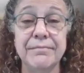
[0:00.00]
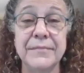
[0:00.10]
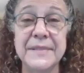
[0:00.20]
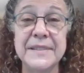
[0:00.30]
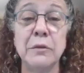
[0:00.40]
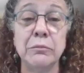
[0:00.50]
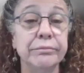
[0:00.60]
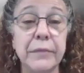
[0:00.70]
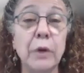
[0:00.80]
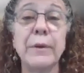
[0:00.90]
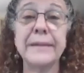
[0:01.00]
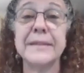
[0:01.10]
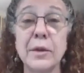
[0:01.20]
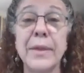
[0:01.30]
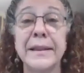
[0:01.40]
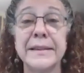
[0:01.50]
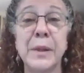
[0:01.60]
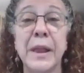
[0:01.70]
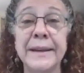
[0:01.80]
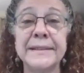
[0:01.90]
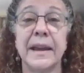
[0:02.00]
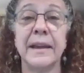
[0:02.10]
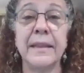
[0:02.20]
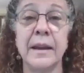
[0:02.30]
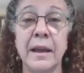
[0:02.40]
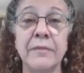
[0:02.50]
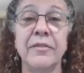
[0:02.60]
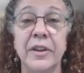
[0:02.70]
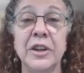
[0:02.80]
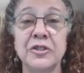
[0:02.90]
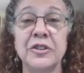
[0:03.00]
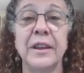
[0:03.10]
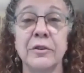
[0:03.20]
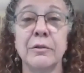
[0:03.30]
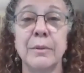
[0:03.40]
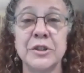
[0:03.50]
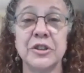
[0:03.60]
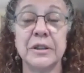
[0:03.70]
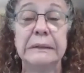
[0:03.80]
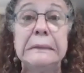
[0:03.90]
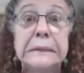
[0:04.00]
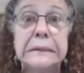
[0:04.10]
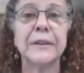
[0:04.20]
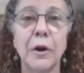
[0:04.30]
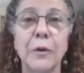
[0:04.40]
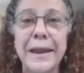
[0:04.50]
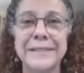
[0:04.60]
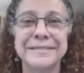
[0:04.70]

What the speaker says: So, okay, so that's place, and then I finished the other question. Okay.